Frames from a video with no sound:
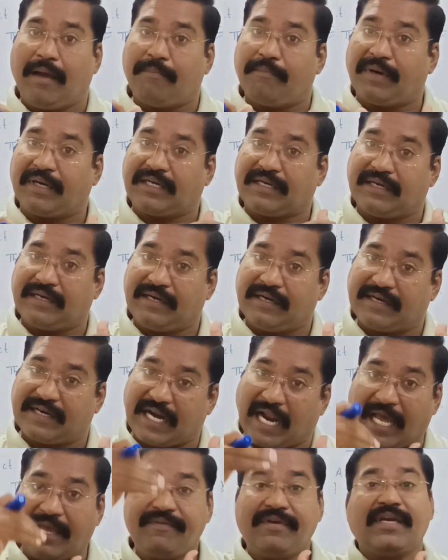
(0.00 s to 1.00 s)
But
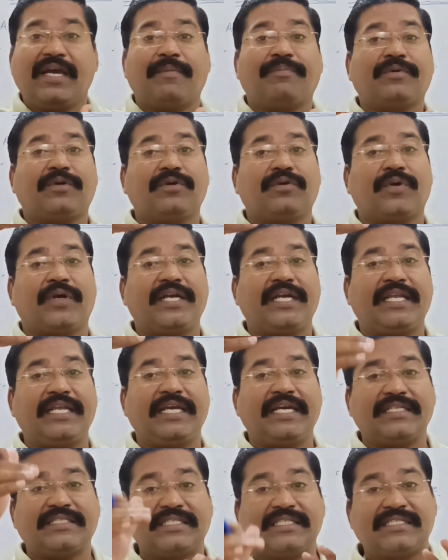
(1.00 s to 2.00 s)
driving up to 20
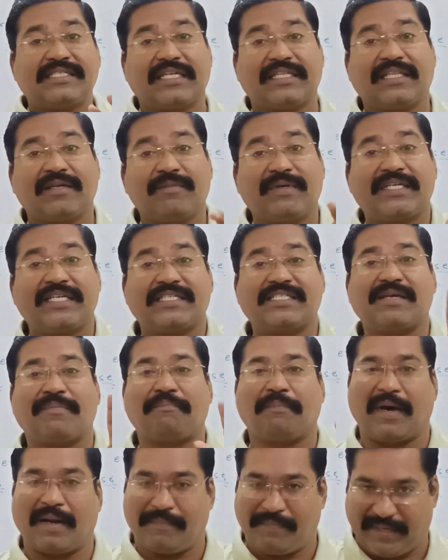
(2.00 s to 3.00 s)
years is nothing but it's
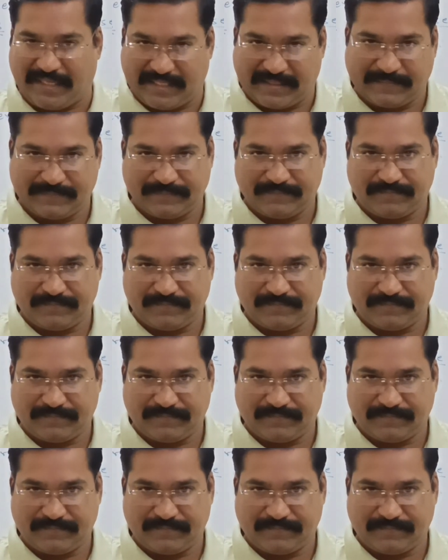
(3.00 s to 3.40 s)
a permit.